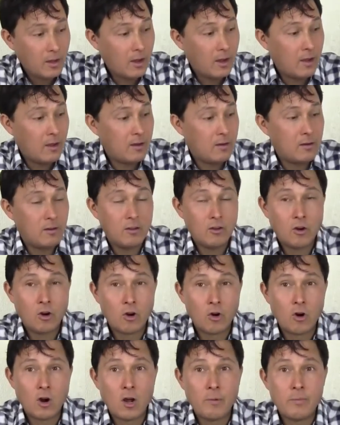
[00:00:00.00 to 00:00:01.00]
and
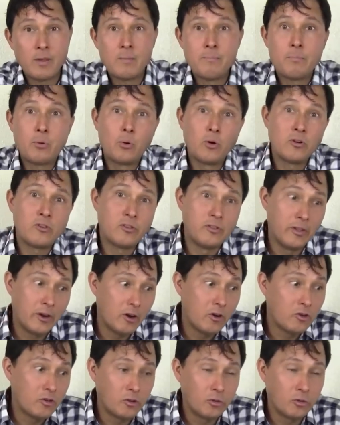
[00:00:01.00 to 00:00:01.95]
Hurom imports their